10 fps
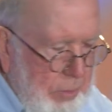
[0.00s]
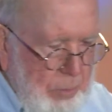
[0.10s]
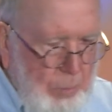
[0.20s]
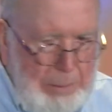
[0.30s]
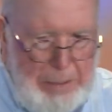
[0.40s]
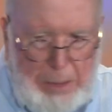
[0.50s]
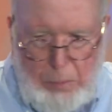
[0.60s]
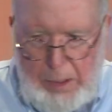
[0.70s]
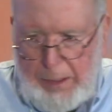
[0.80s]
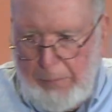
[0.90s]
one by
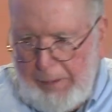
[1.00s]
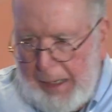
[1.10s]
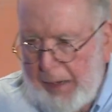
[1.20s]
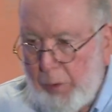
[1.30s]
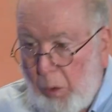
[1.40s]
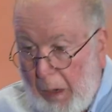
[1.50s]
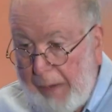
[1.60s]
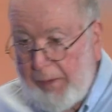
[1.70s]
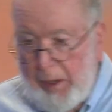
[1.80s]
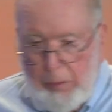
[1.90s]
one and recognize, oh, I
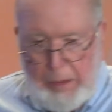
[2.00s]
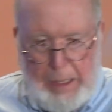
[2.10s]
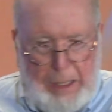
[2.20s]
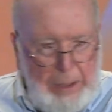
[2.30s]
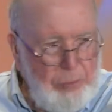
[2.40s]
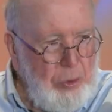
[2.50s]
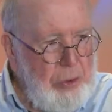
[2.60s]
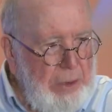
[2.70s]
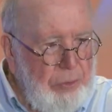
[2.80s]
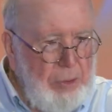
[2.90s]
see you again. I saw you
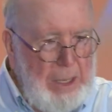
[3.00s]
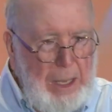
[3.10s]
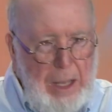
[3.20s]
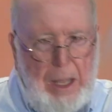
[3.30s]
yesterday.